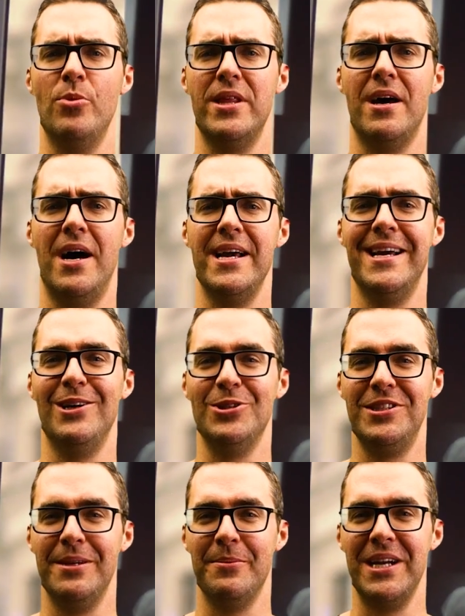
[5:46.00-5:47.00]
with high
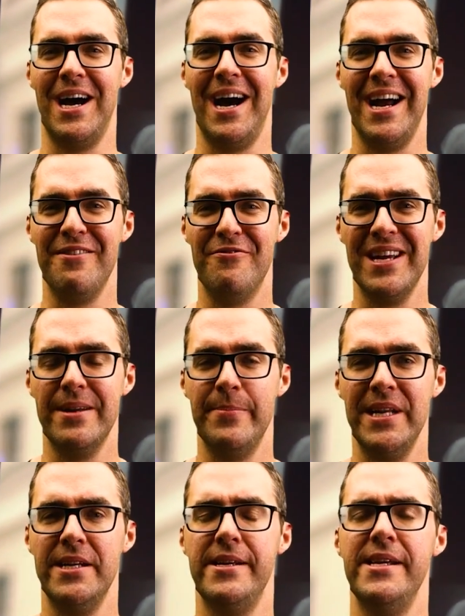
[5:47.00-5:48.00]
calcium and high
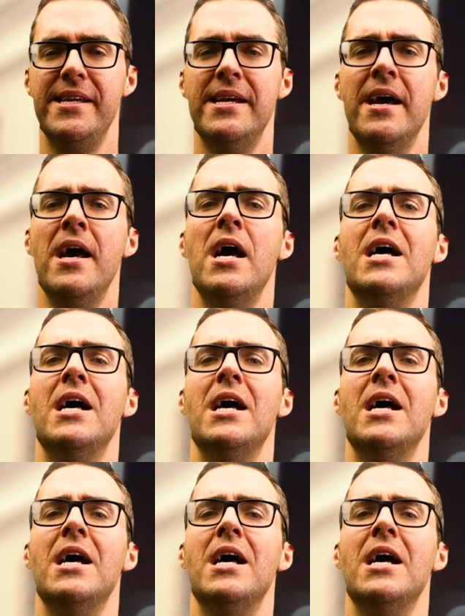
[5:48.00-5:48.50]
vitamin D